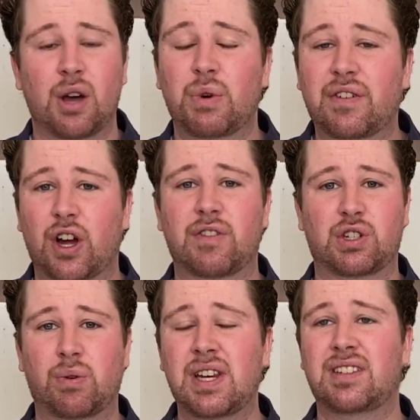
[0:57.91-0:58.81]
We have over
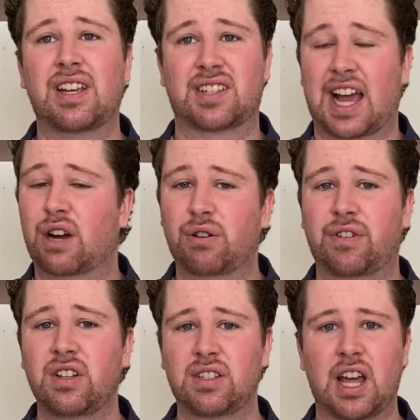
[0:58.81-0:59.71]
26
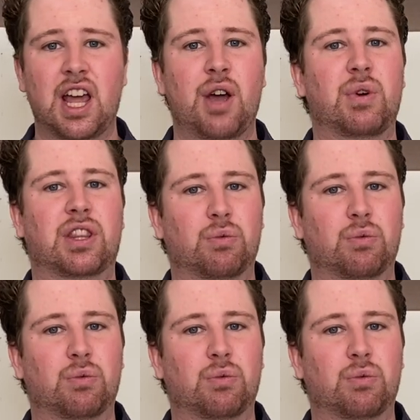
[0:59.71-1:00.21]
aquifers, with